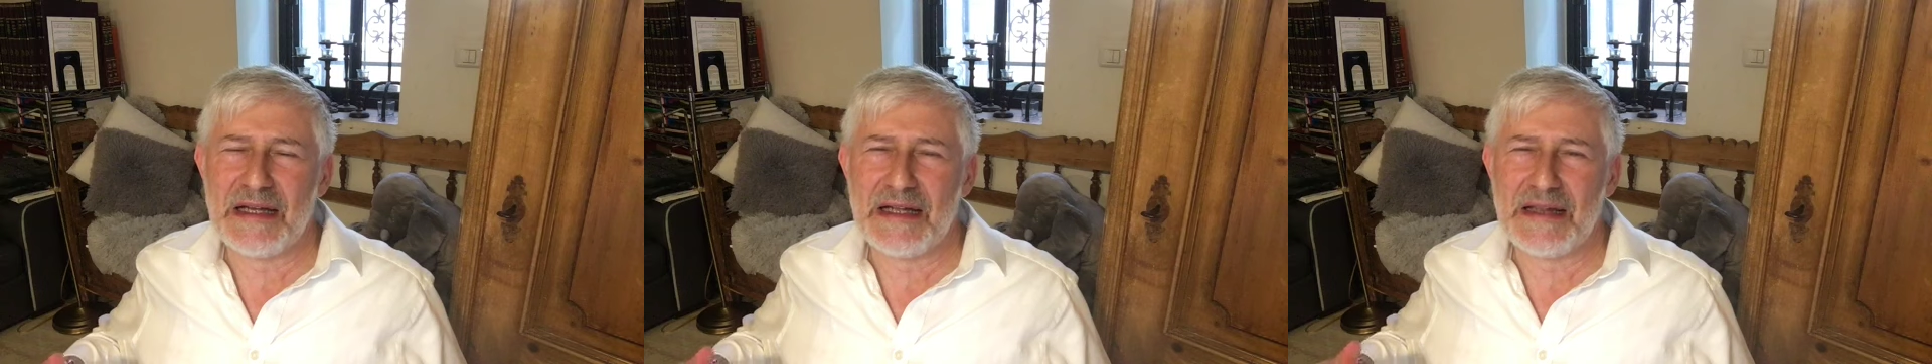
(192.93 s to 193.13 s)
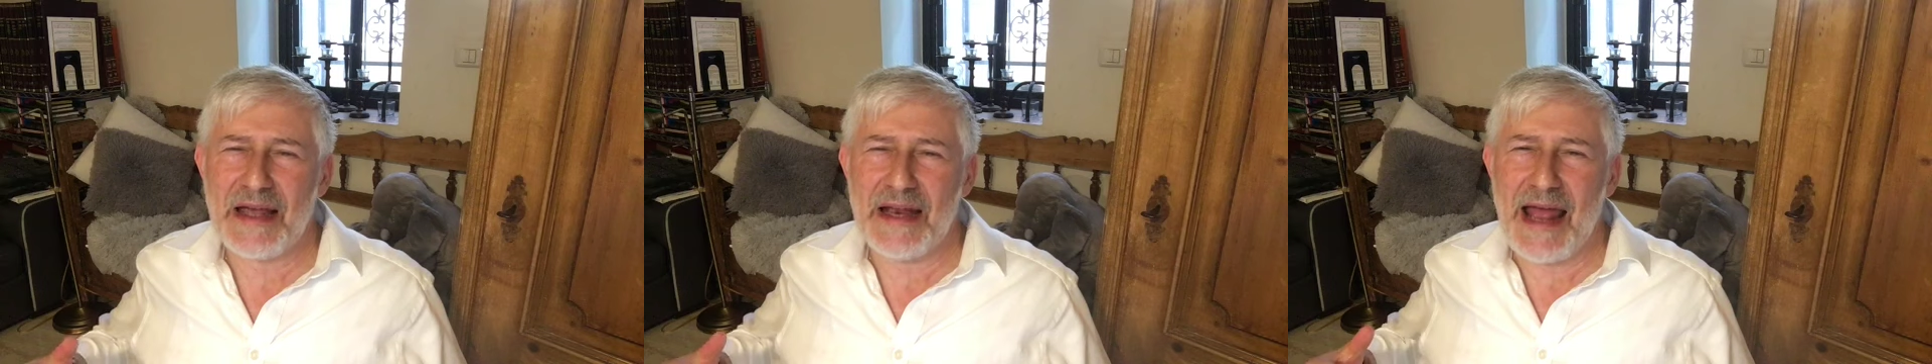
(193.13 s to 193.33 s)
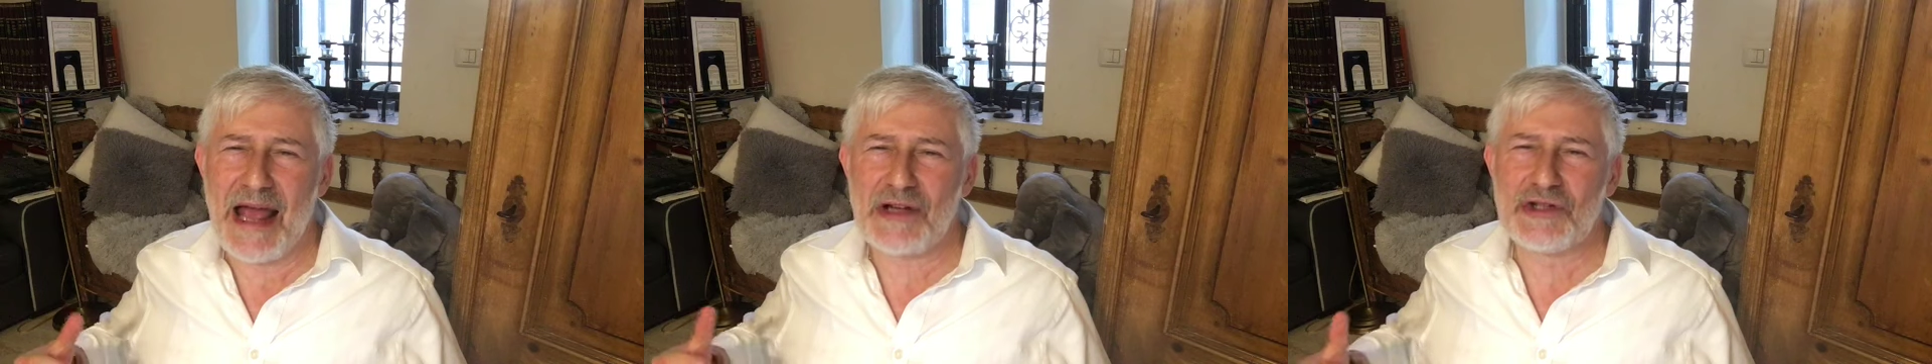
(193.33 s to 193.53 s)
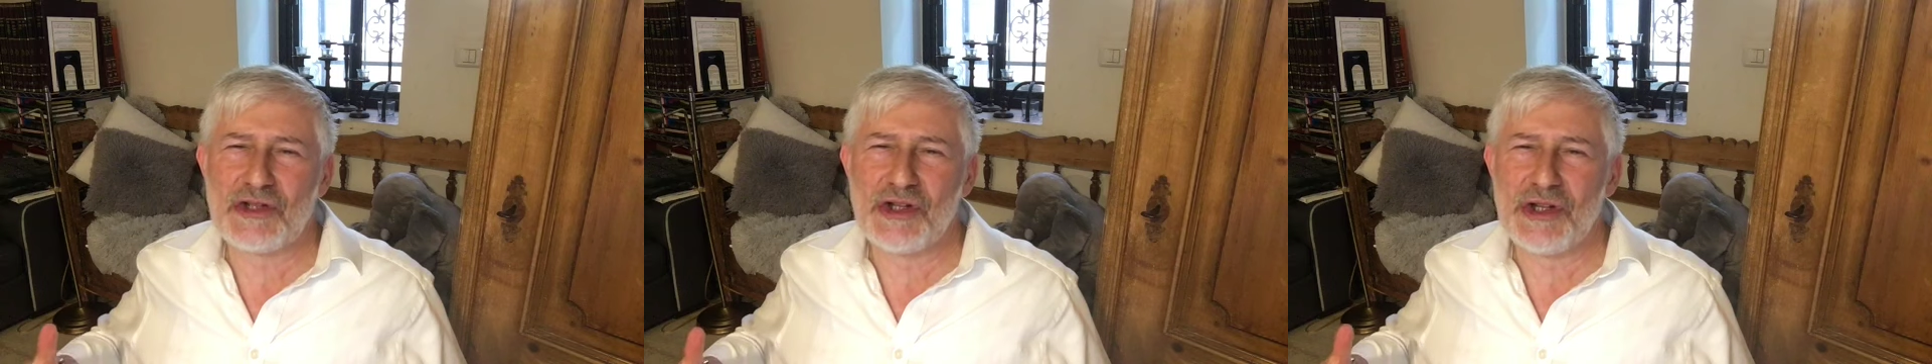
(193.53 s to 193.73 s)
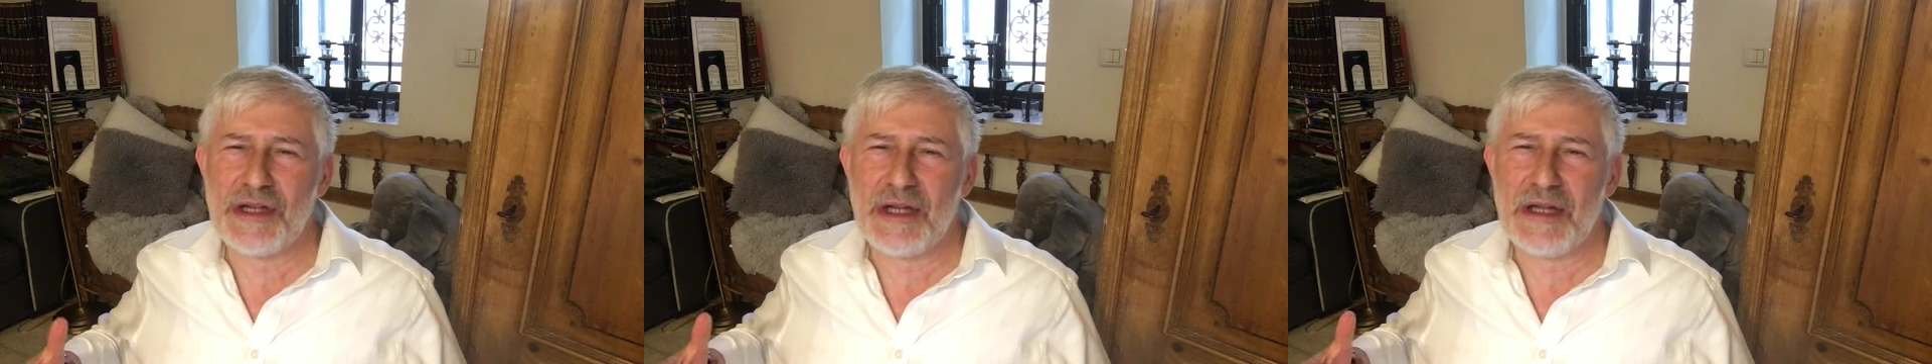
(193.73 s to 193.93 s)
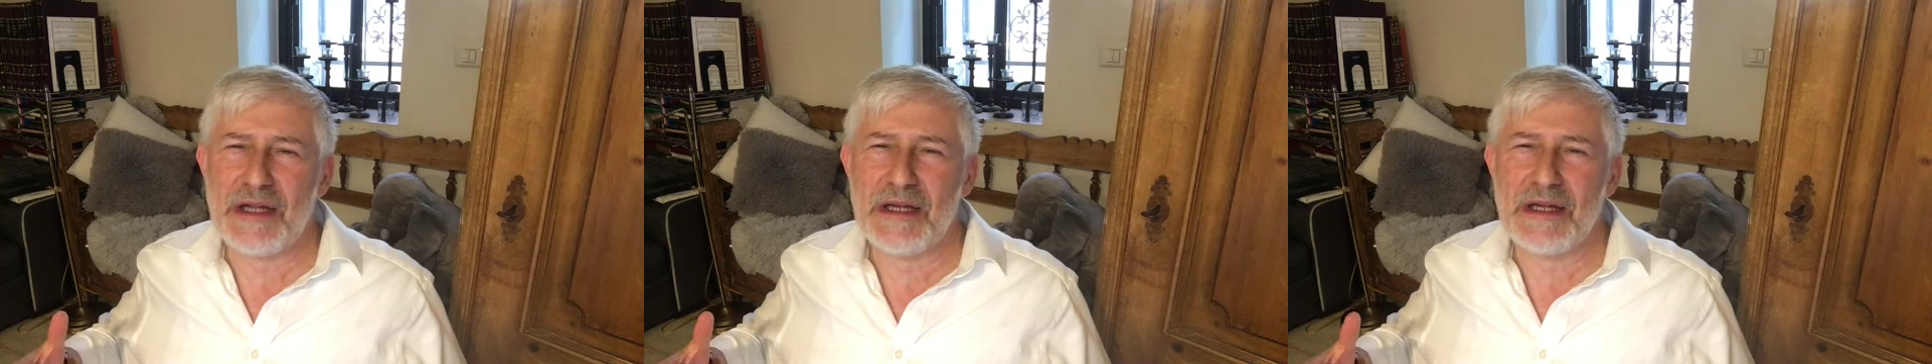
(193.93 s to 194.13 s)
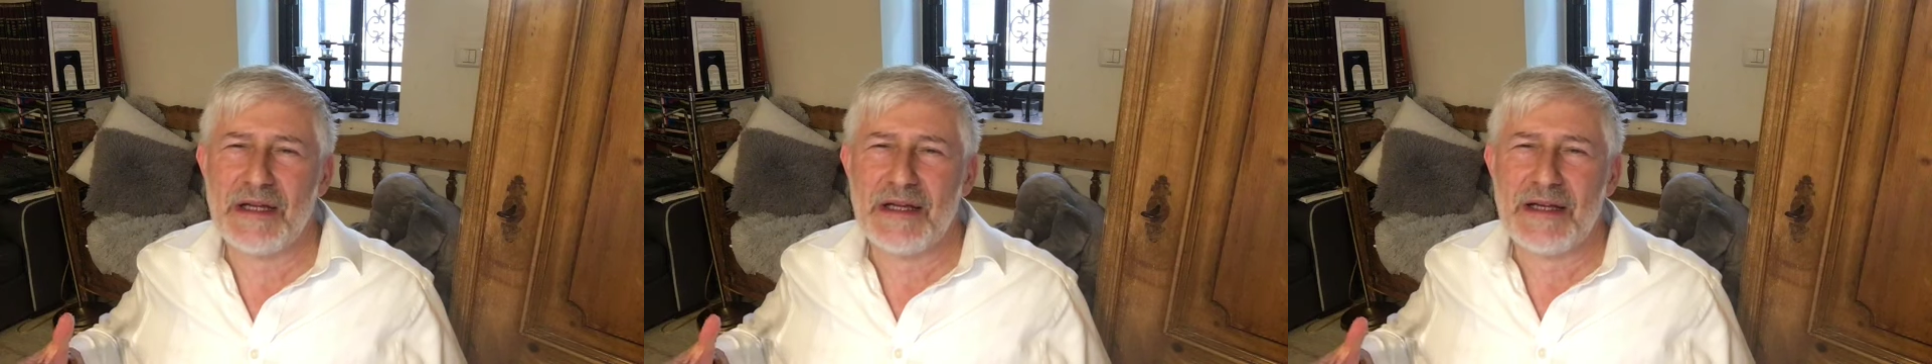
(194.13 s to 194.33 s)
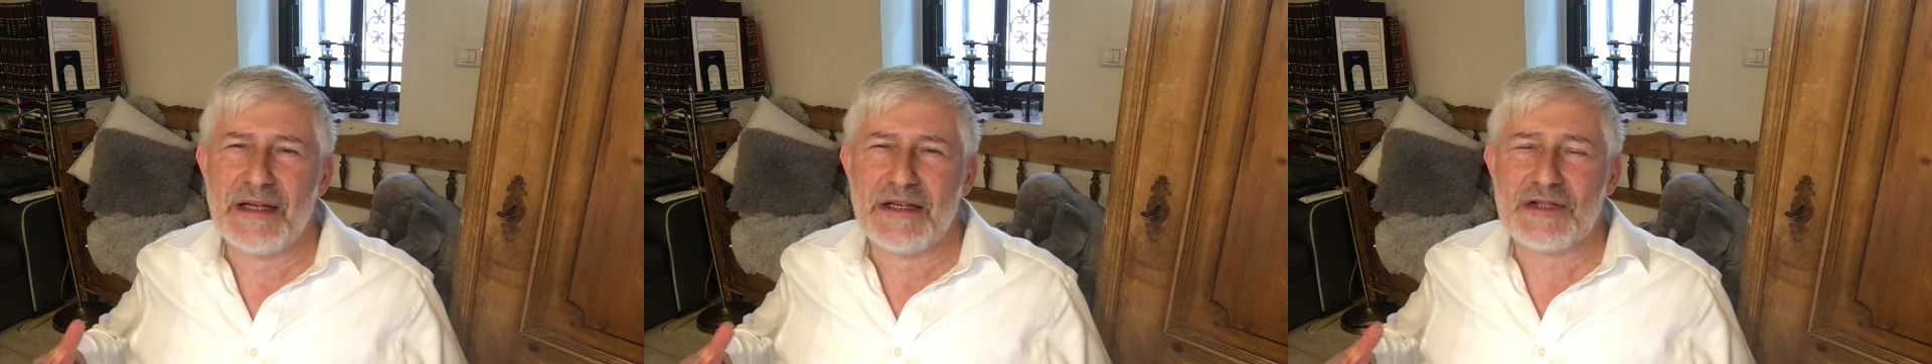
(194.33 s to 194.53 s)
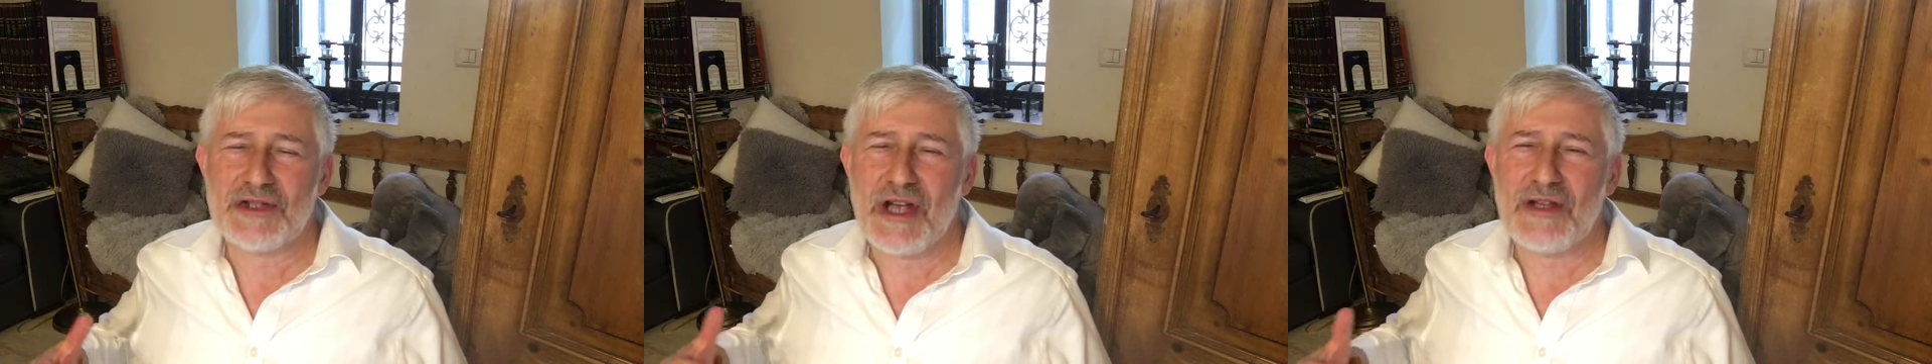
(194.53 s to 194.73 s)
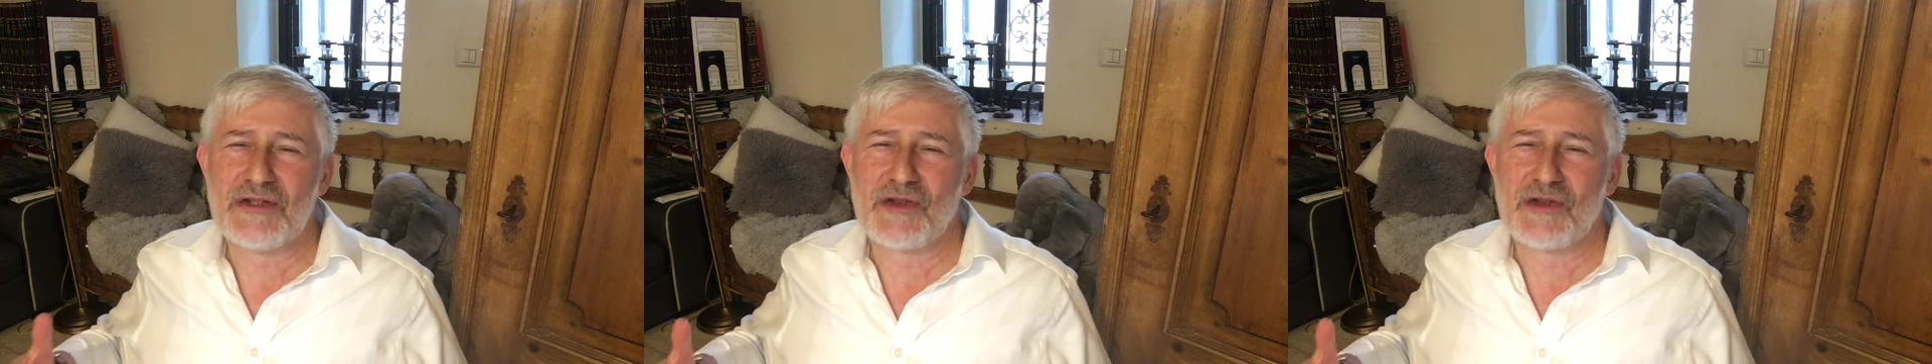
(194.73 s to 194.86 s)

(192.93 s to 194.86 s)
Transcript: that actually sheds